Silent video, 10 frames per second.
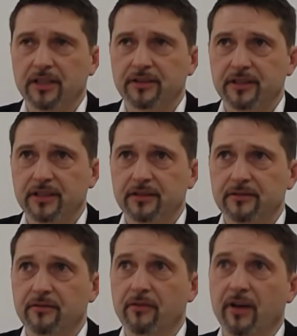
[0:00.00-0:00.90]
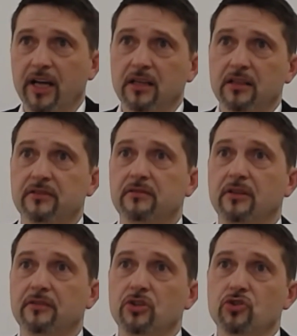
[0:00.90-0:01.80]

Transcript: And uh, the way is that